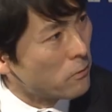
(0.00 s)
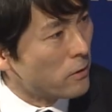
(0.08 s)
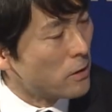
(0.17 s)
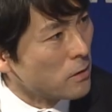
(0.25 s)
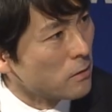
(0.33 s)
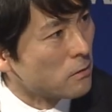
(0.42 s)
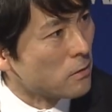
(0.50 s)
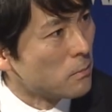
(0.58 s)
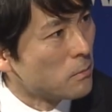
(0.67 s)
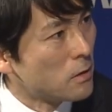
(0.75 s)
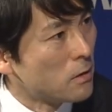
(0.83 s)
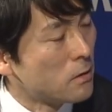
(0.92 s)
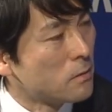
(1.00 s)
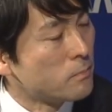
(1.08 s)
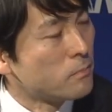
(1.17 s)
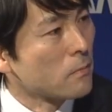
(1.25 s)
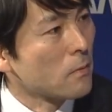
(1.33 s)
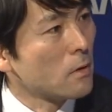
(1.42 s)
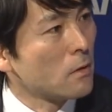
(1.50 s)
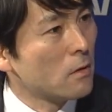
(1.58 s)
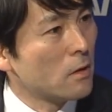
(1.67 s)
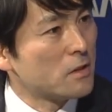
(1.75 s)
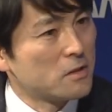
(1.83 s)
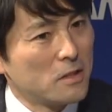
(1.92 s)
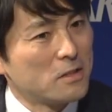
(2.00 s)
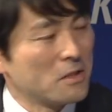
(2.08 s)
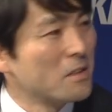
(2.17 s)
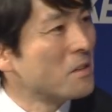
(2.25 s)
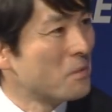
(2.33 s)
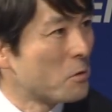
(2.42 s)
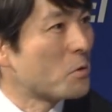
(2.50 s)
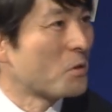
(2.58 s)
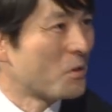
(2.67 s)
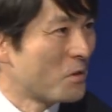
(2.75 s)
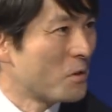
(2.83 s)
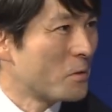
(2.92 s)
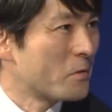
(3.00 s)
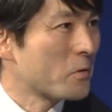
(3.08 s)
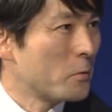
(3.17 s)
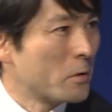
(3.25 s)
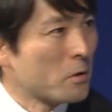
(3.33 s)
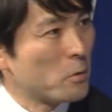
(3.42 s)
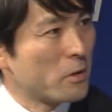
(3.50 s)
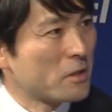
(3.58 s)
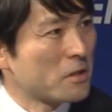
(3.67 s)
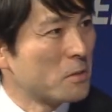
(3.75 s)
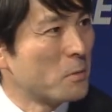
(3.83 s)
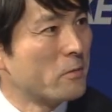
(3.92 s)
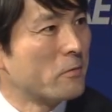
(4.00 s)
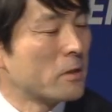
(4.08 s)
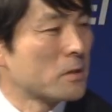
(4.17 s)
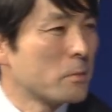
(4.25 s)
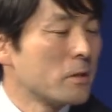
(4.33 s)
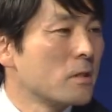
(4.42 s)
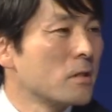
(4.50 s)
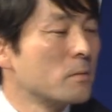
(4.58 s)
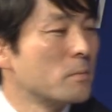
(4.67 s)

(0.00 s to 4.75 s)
providing them as in return of quite a sum of investment?